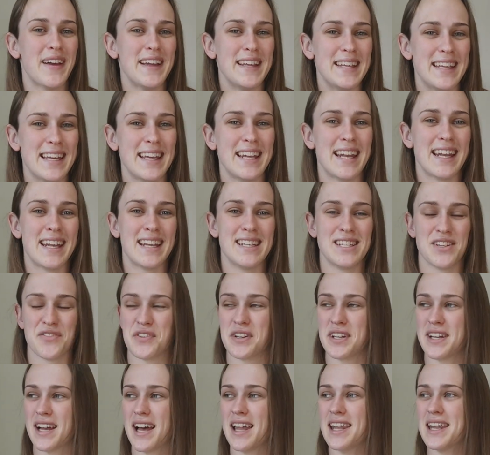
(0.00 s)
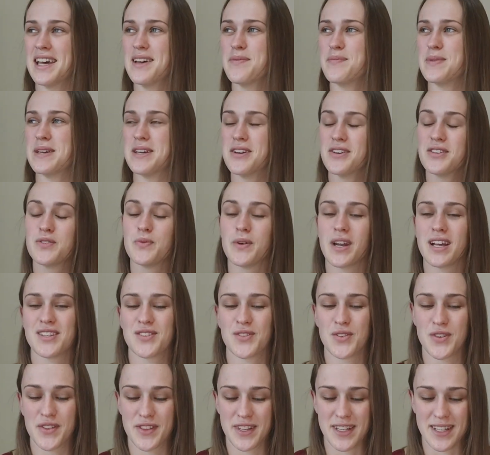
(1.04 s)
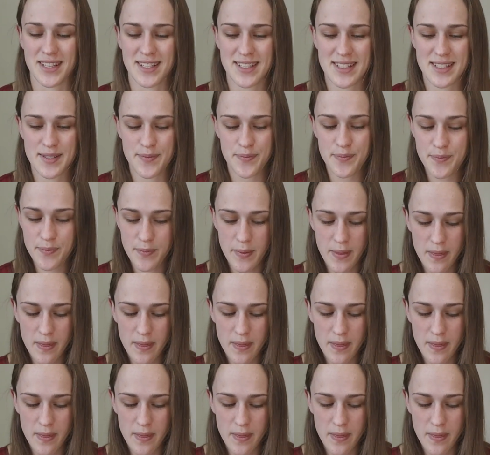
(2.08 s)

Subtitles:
again in a different colour, because when I saw this,